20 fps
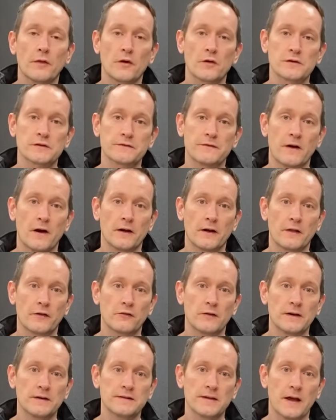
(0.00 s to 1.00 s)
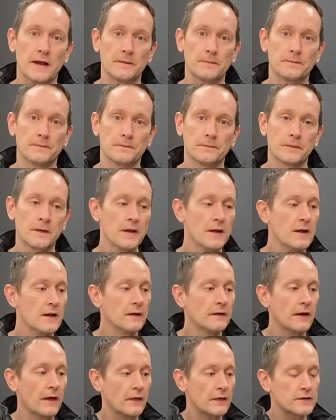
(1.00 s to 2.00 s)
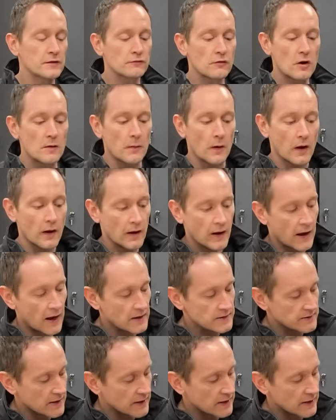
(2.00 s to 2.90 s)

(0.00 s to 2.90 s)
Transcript: the Husqvarna 310. Now this robot has